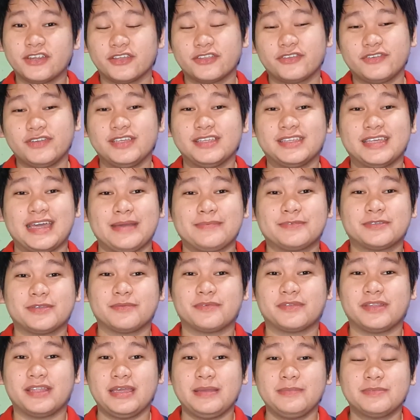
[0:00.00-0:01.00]
are three types
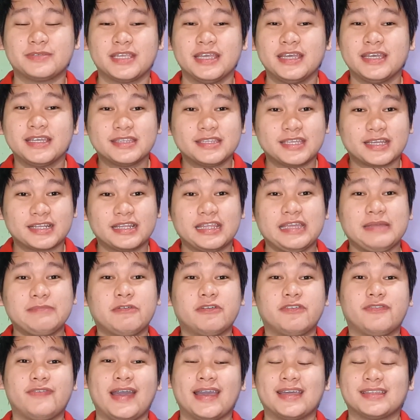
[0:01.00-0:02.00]
of claims. The
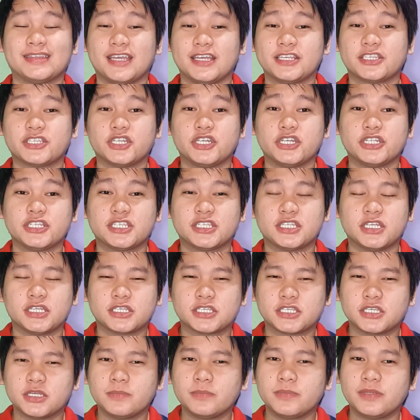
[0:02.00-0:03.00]
claim of fact asserts that
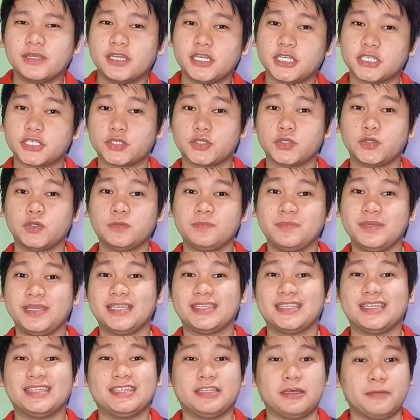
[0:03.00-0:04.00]
something is true
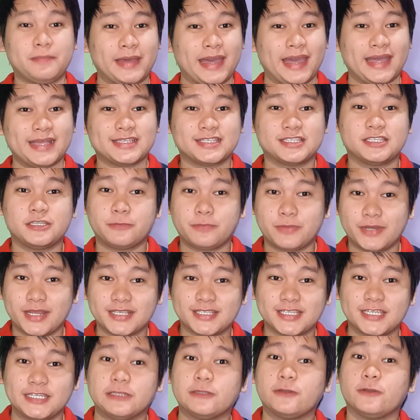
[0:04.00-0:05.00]
be it in the past, the
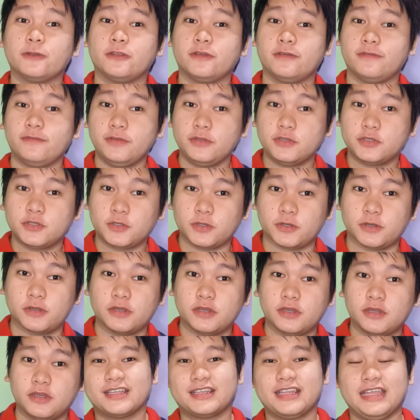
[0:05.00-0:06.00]
present, or the future.
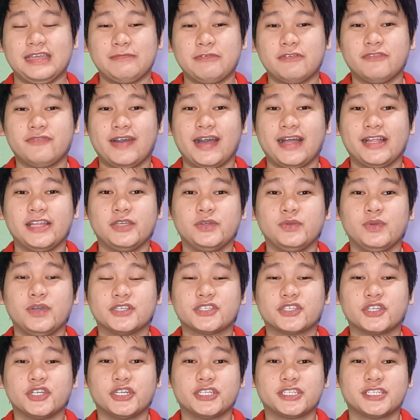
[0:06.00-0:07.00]
The claim of value
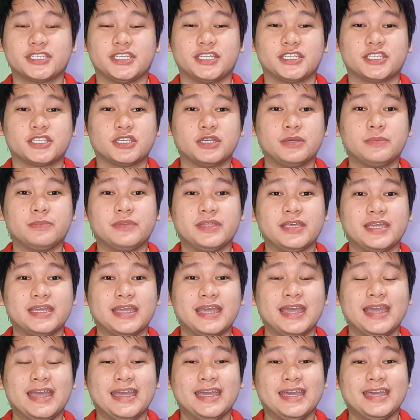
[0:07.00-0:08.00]
asserts that
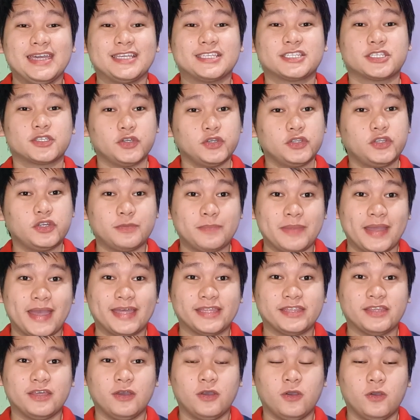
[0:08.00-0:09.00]
something is good or
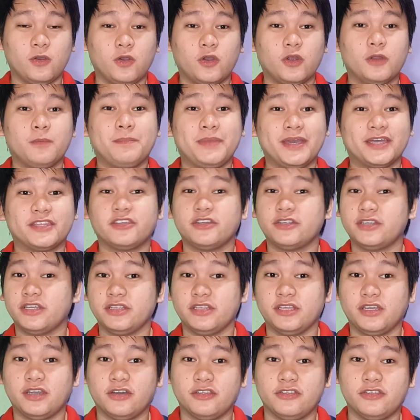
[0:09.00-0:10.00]
bad, or better
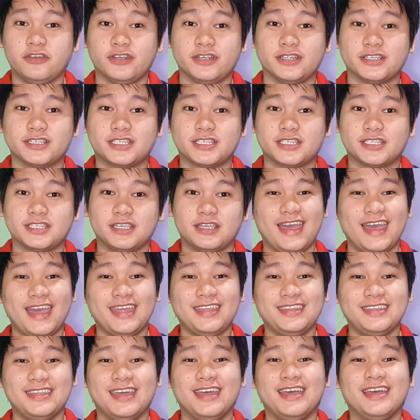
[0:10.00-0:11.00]
than the others.
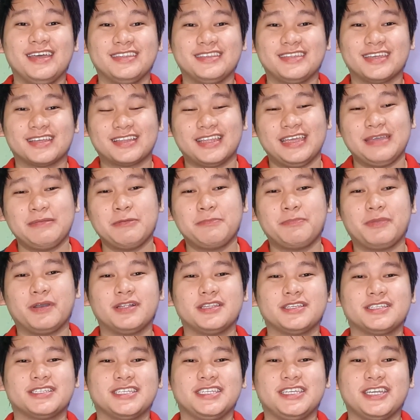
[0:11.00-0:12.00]
And the claim of
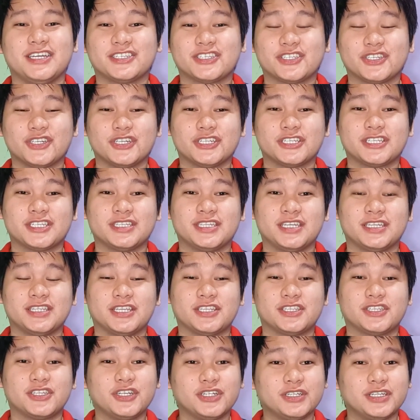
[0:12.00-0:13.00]
policy asserts that a
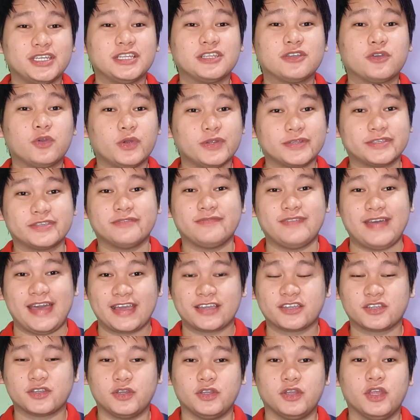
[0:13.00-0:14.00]
certain course of
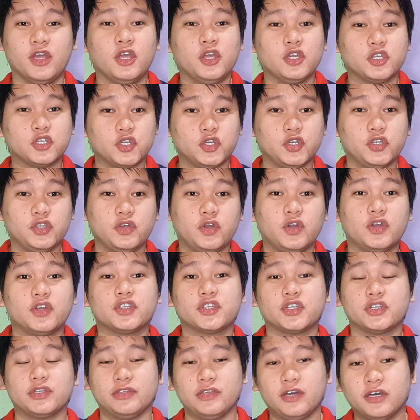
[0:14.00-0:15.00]
action should or
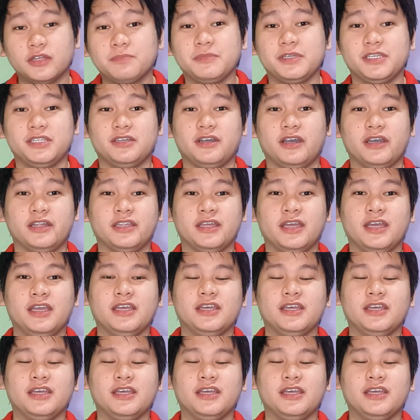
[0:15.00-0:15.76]
should not be done